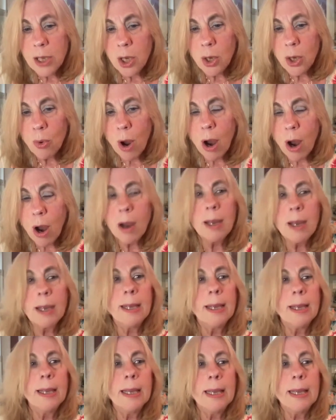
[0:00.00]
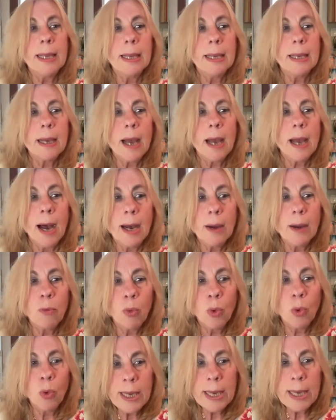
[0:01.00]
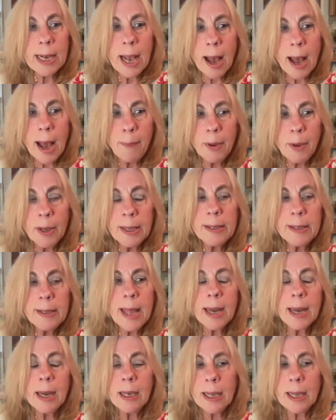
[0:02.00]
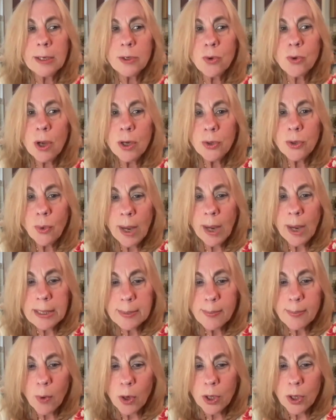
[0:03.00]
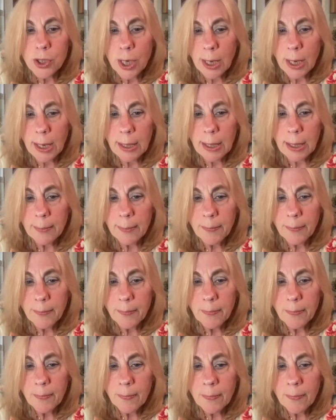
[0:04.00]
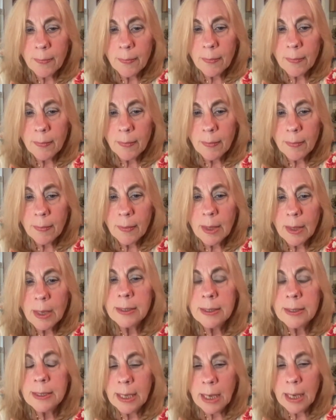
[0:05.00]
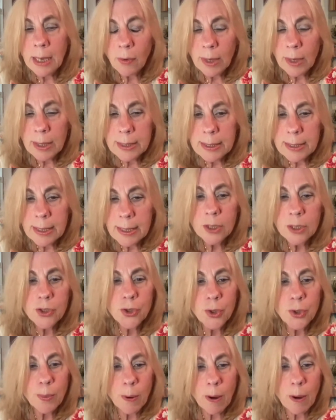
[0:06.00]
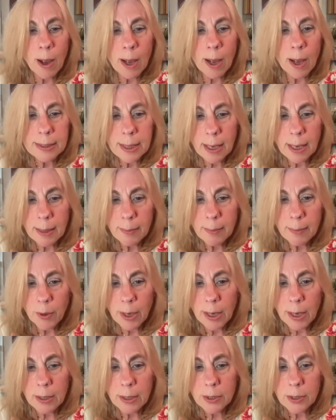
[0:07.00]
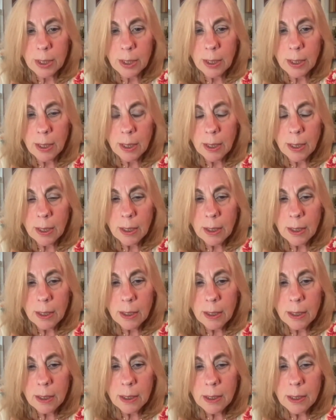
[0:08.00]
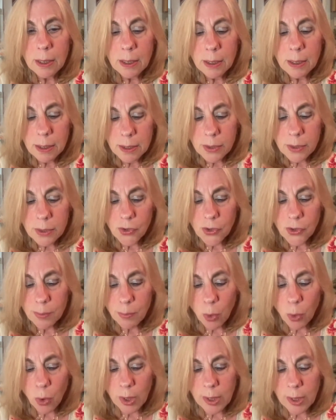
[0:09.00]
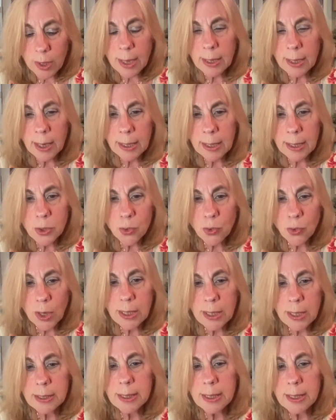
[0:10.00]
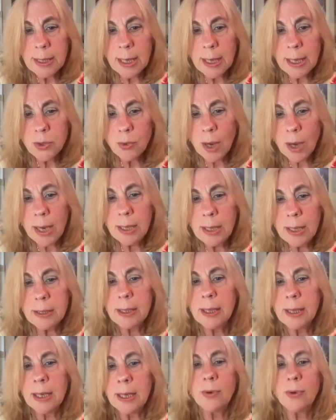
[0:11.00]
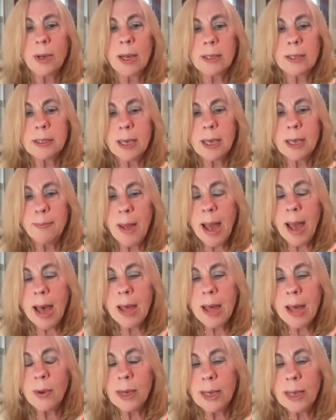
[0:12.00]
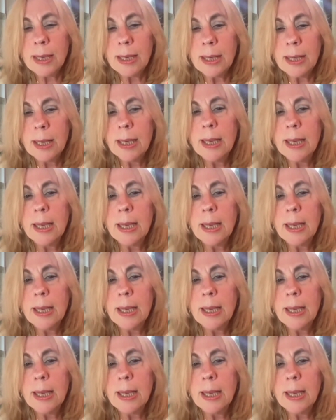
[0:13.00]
You are recoupling that electron transport chain, decreasing the superoxide production. So supporting that nitrate to nitrite to nitric oxide pathway